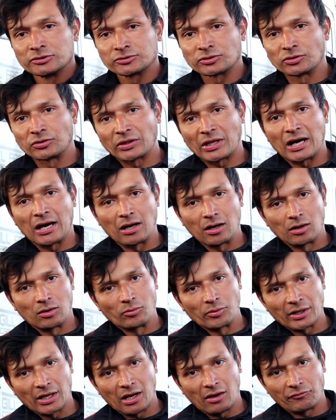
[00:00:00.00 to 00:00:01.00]
So
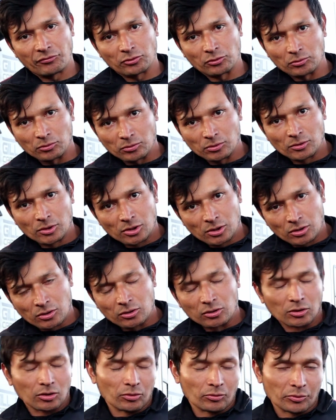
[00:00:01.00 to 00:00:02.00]
now we have to
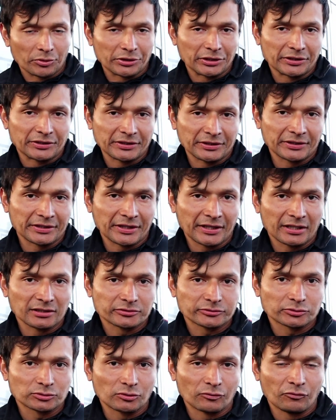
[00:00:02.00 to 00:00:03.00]
go with the D D
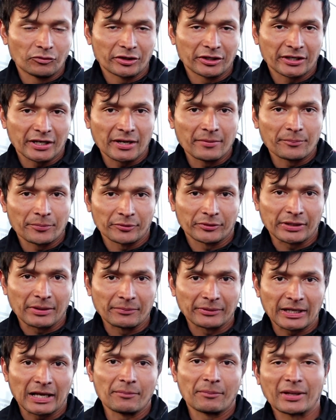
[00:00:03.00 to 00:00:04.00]
L software and
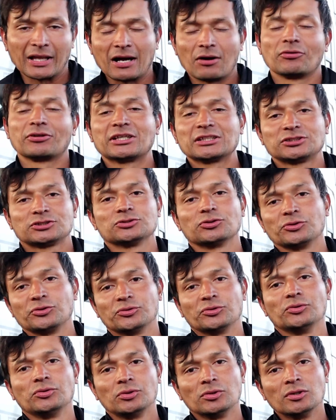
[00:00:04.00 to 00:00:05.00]
program that, but I want to show
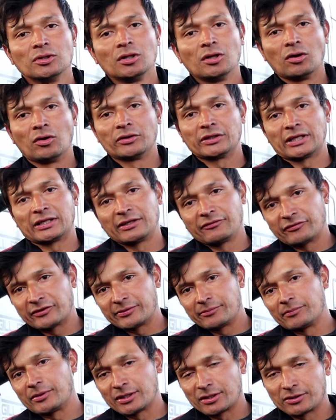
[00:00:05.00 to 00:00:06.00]
you on a
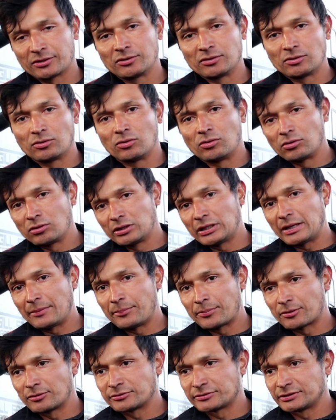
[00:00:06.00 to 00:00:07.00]
different video all
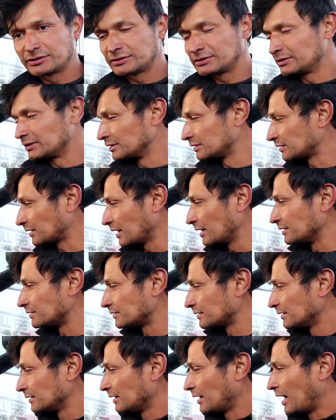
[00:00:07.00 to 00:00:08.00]
that process. In this
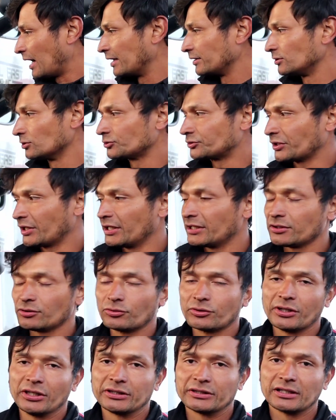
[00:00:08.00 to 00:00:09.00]
case, I'm just telling
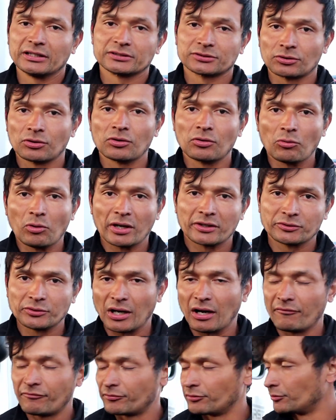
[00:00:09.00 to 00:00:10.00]
you details on what
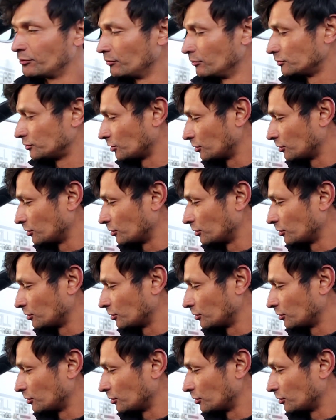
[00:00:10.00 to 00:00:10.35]
you have to do.